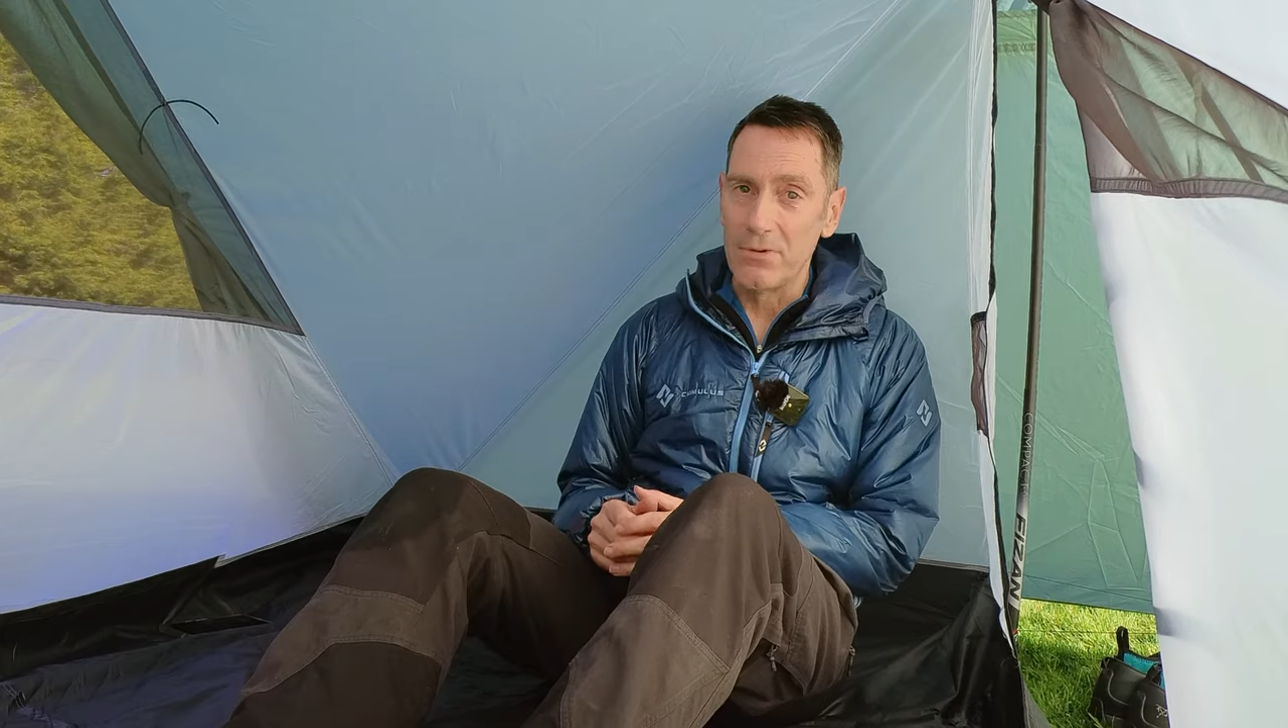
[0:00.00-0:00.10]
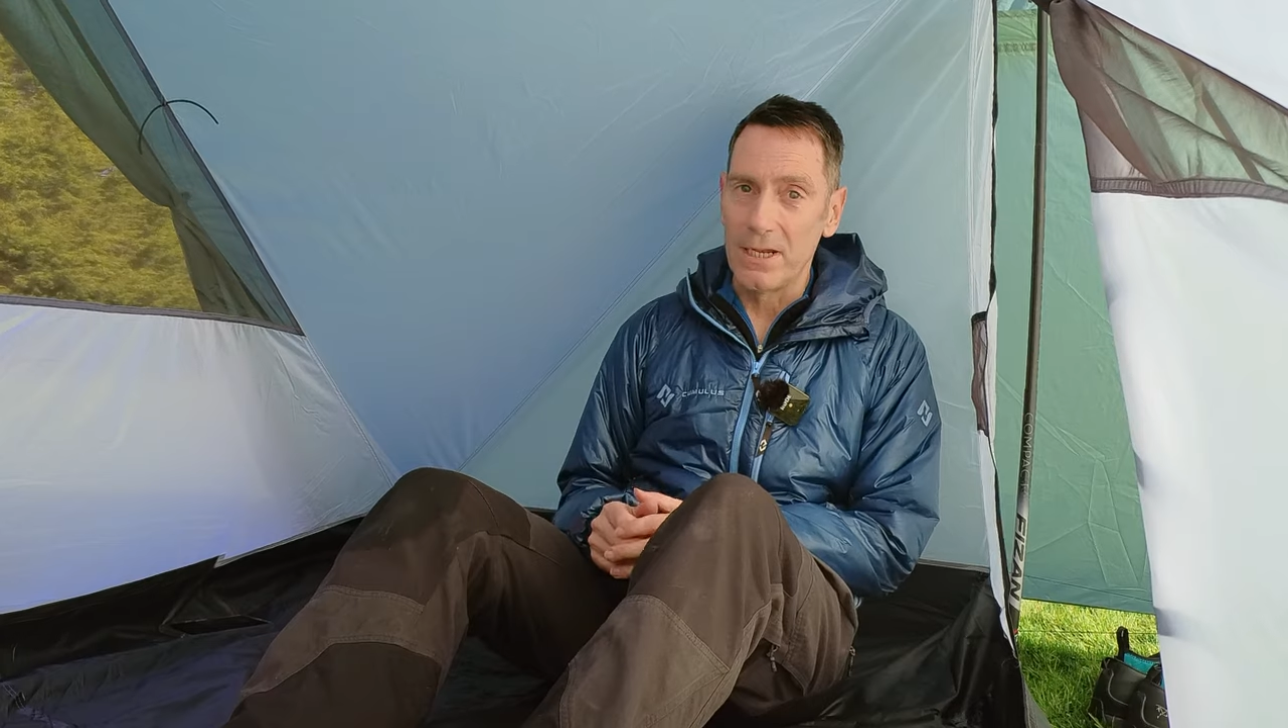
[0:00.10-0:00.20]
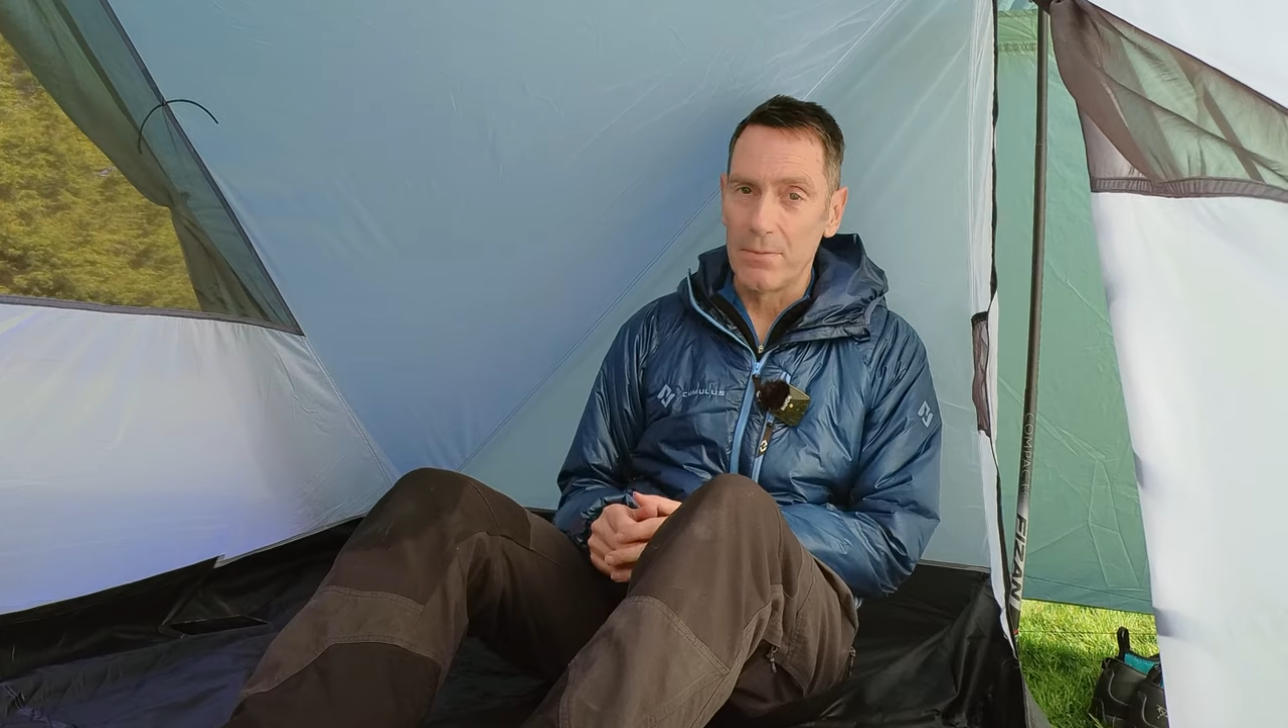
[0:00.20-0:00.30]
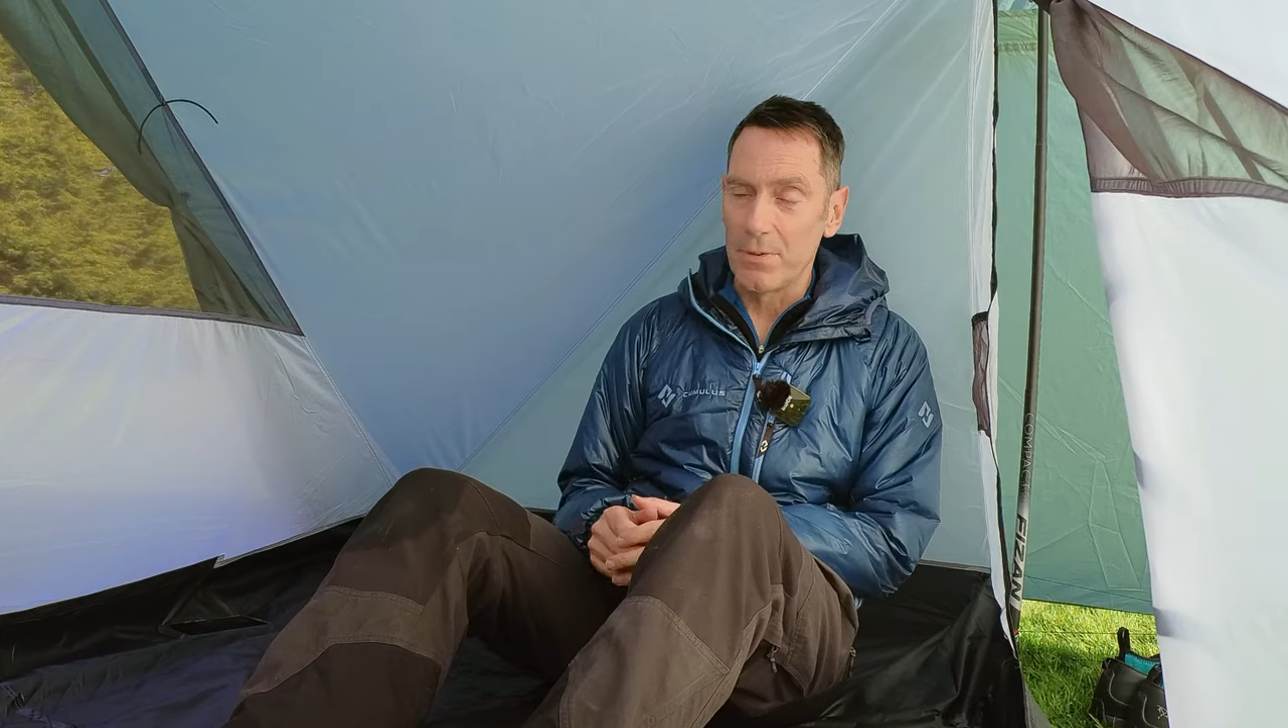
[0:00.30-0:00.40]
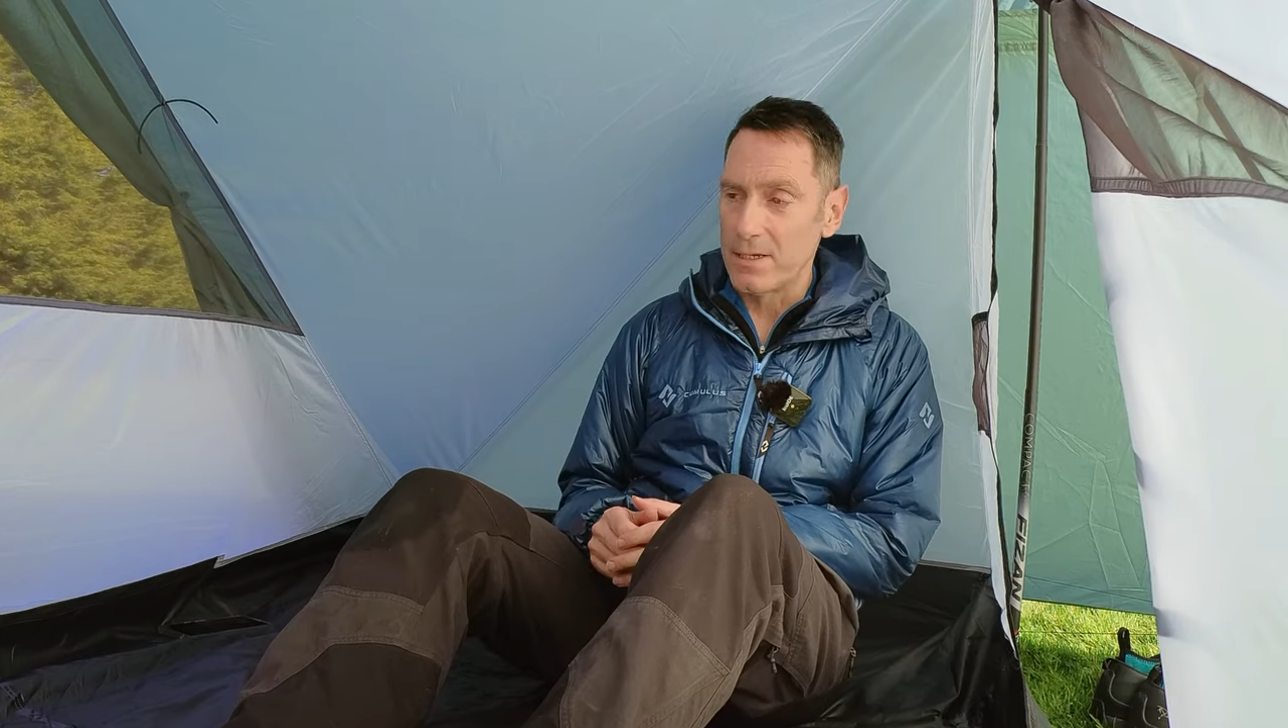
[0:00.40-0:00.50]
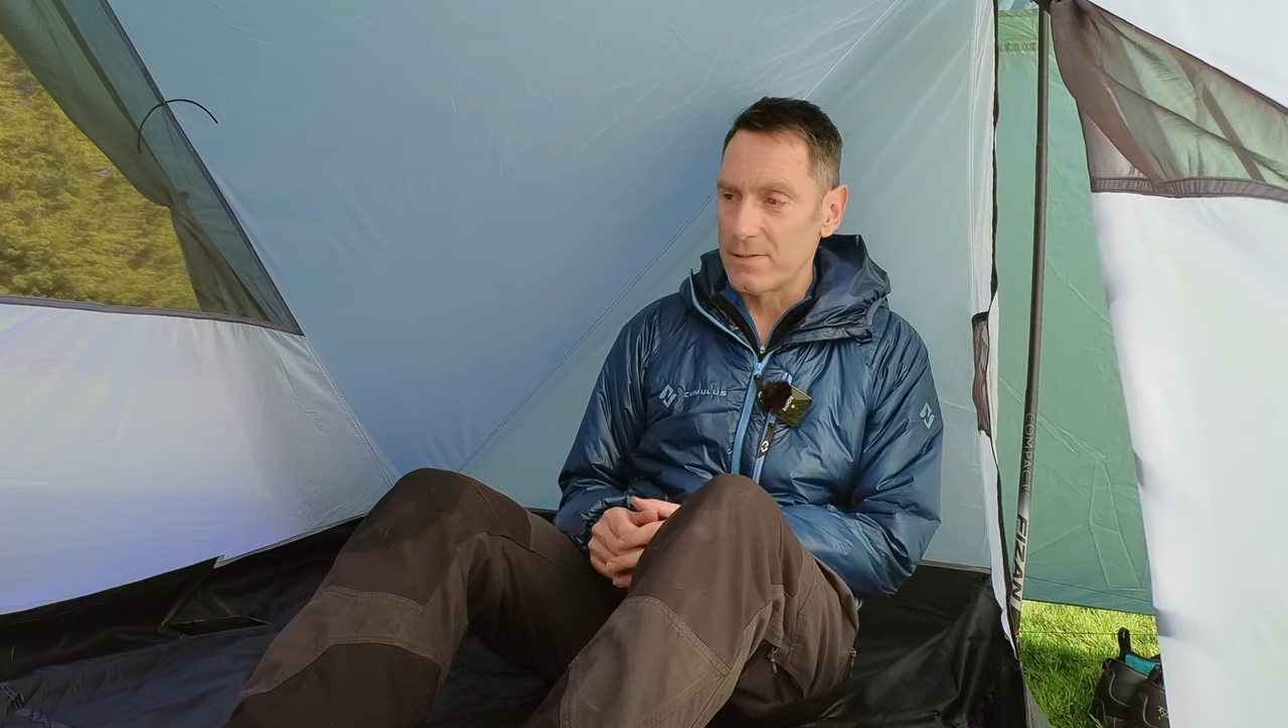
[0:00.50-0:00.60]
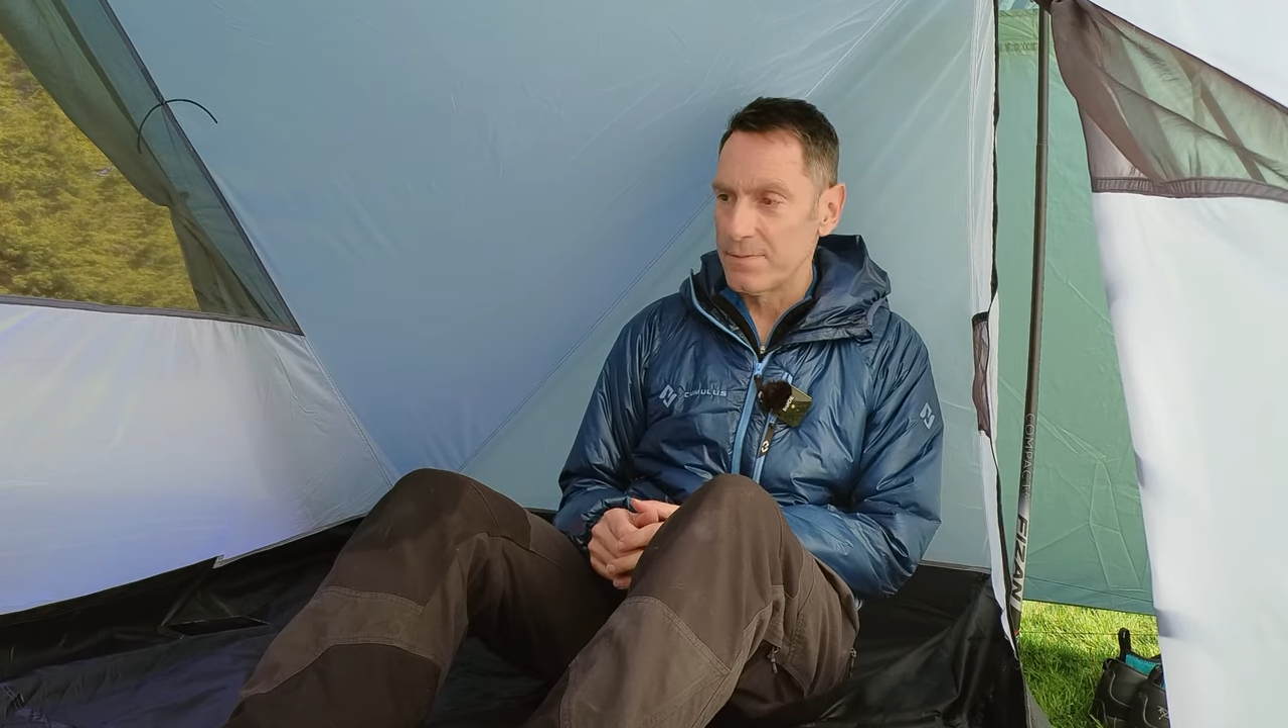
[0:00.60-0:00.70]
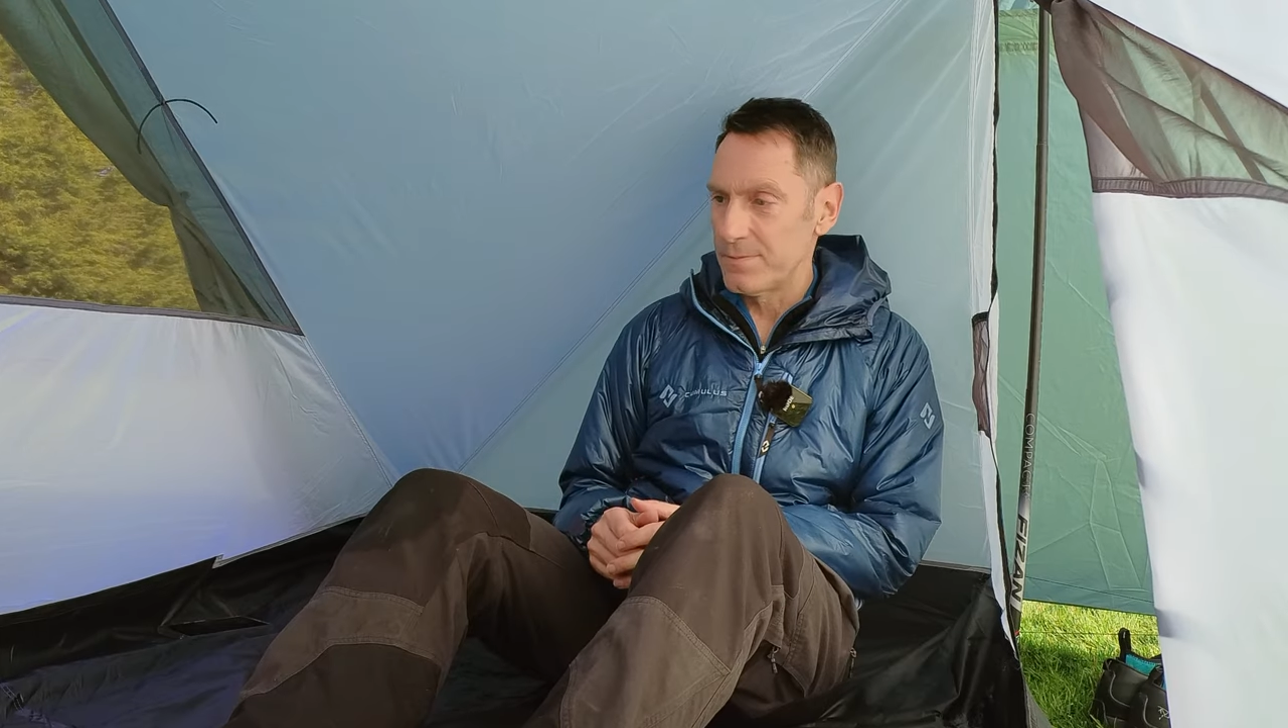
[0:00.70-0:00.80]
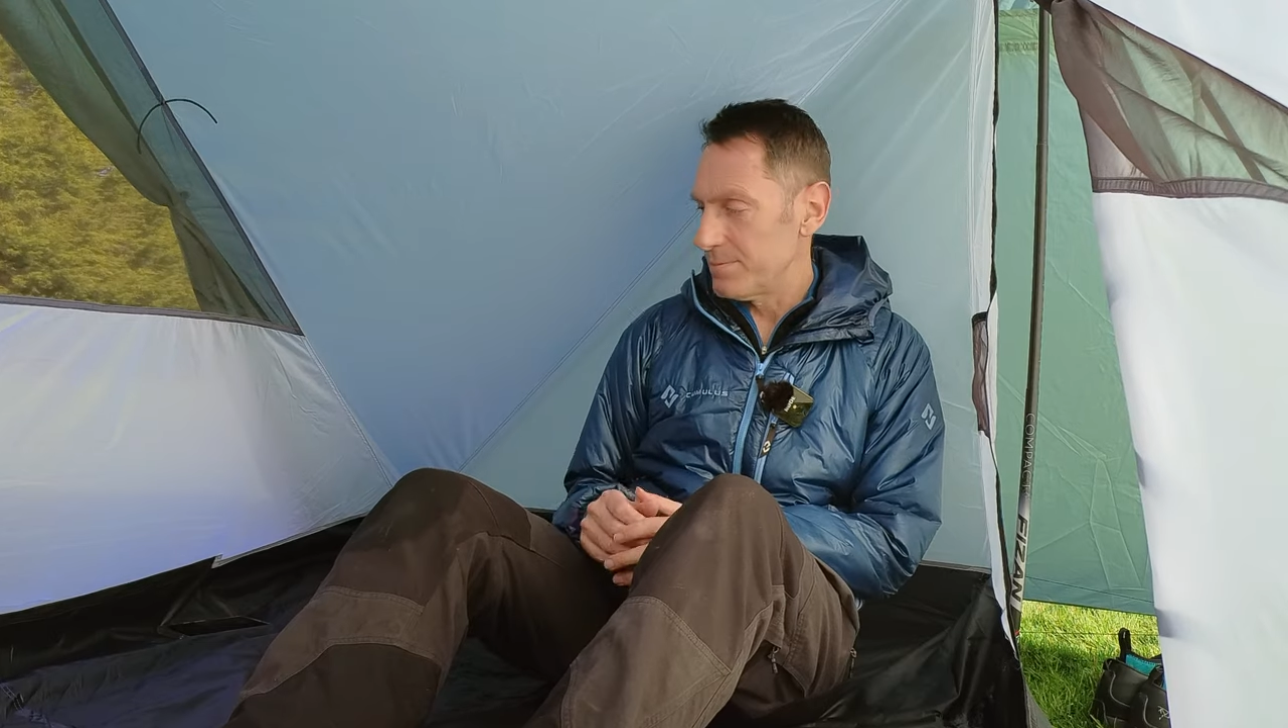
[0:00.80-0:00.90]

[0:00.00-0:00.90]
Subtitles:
really impressive.